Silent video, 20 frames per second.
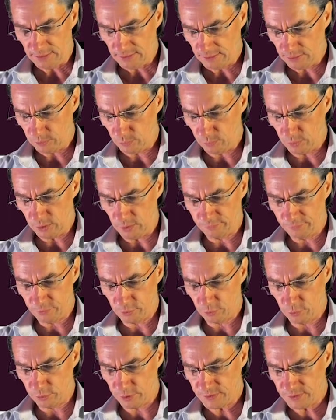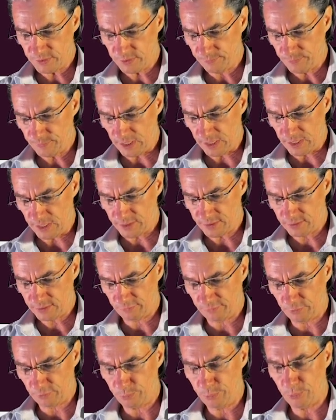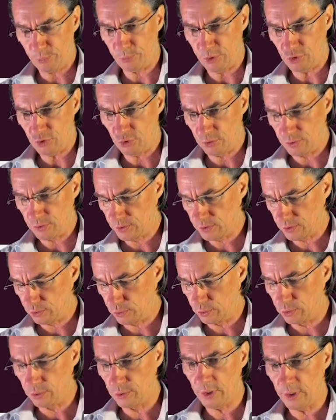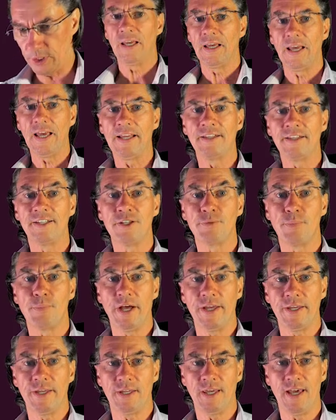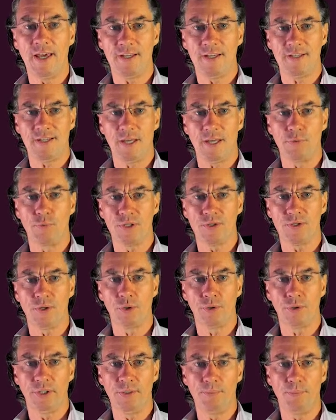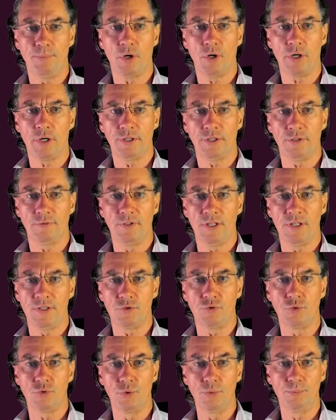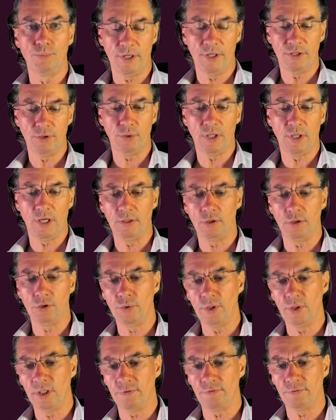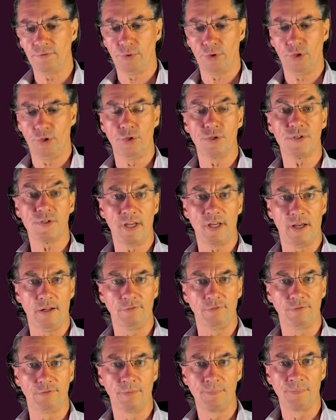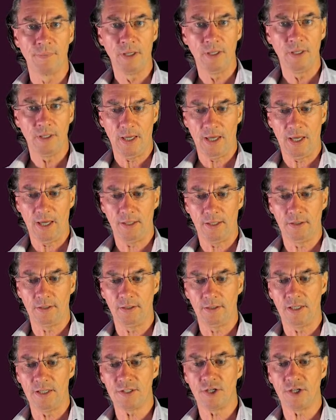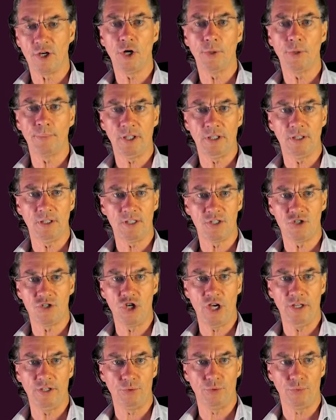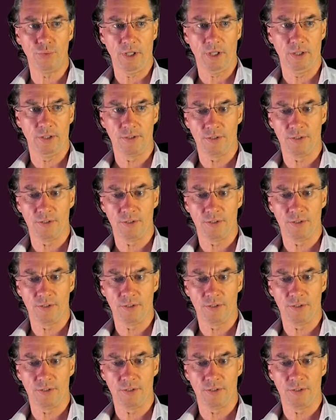It will of course ask for permissions to do it. And in my case, I was already part of this group, but you can do it for yourself. And this command is generic.